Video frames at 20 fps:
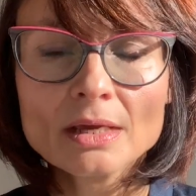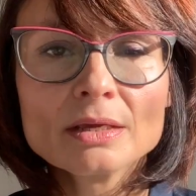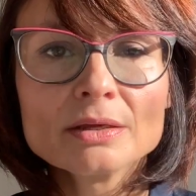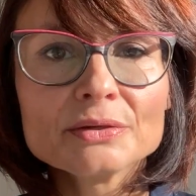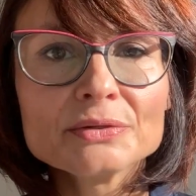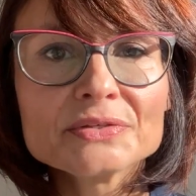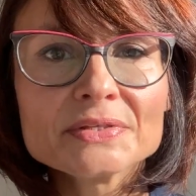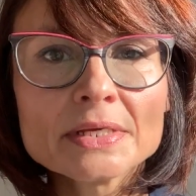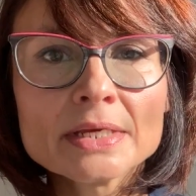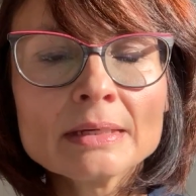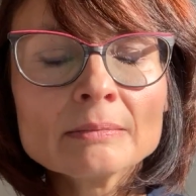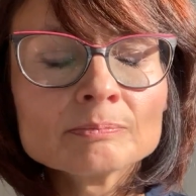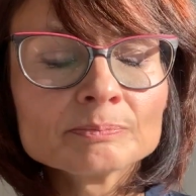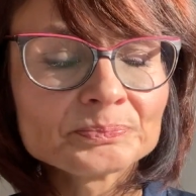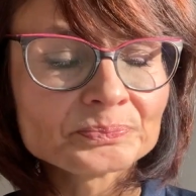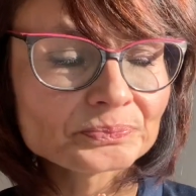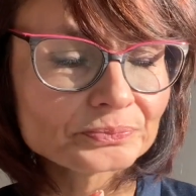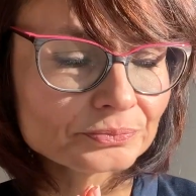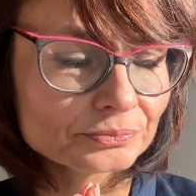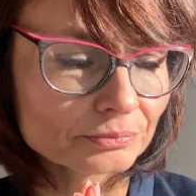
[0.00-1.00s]
You see,
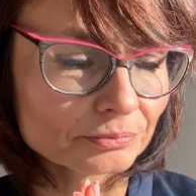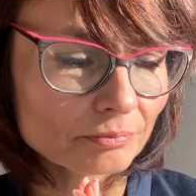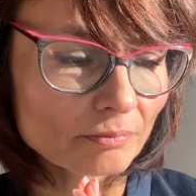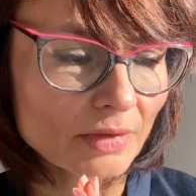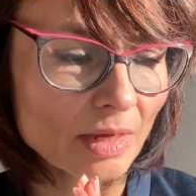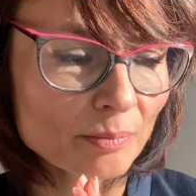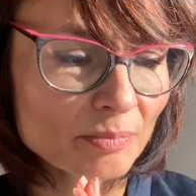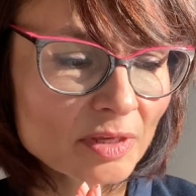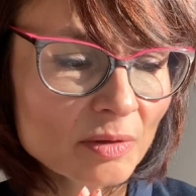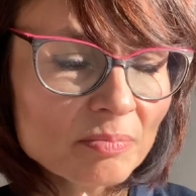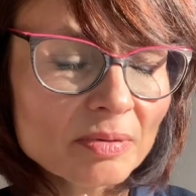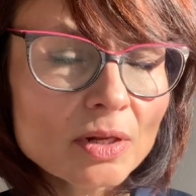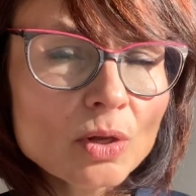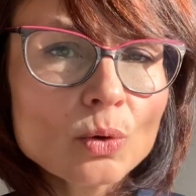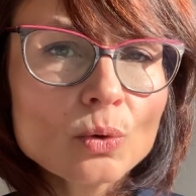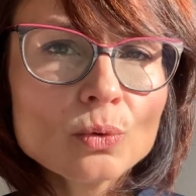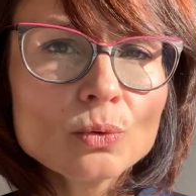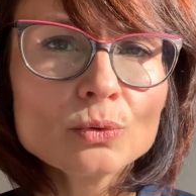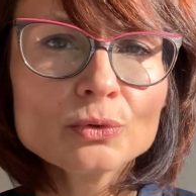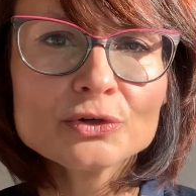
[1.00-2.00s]
people
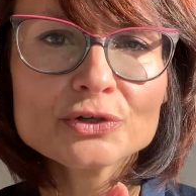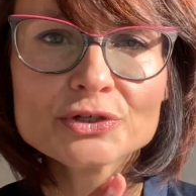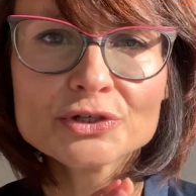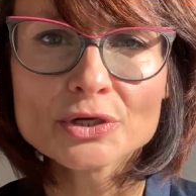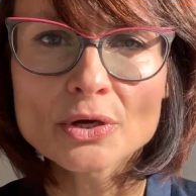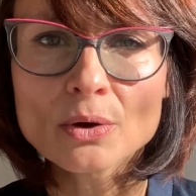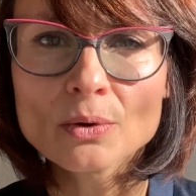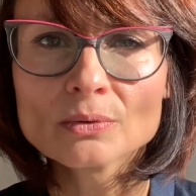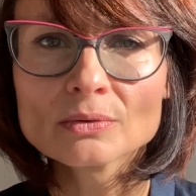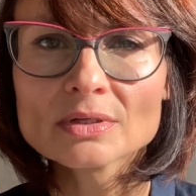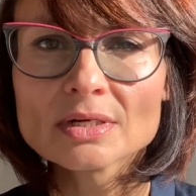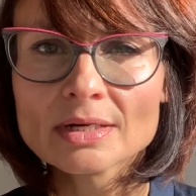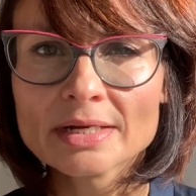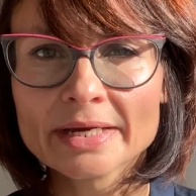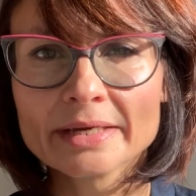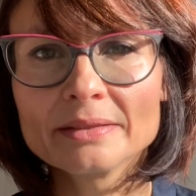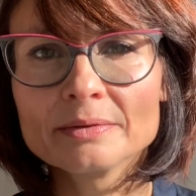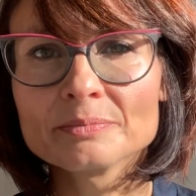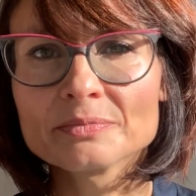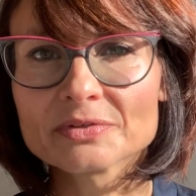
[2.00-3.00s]
who don't
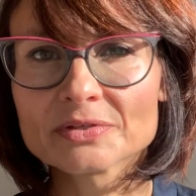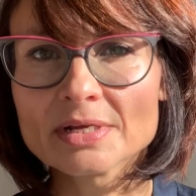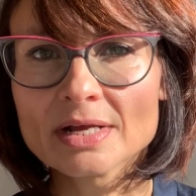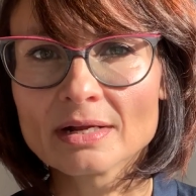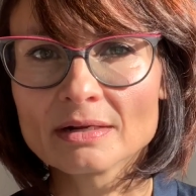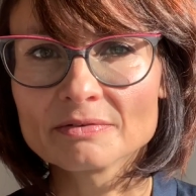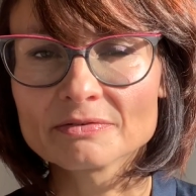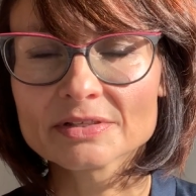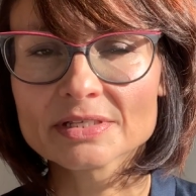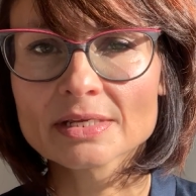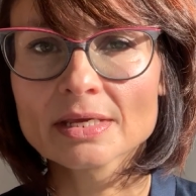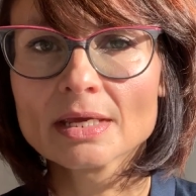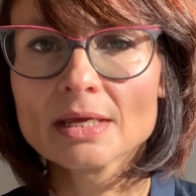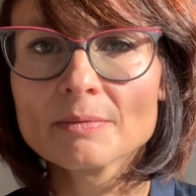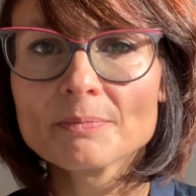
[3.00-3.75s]
like themselves,